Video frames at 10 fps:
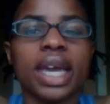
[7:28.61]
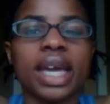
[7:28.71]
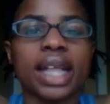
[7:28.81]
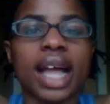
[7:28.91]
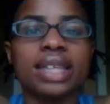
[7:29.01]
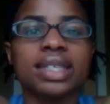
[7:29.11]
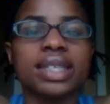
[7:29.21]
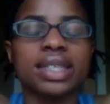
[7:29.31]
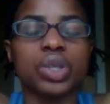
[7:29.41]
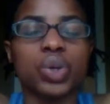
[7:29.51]

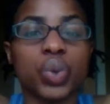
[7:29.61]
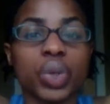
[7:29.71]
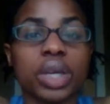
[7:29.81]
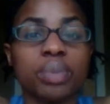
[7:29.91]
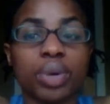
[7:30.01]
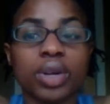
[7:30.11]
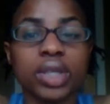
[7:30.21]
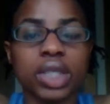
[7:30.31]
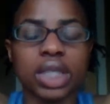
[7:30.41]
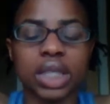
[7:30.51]
glasses you need
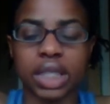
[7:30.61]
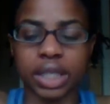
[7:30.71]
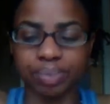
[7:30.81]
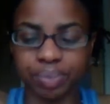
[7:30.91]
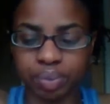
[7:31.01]
personally.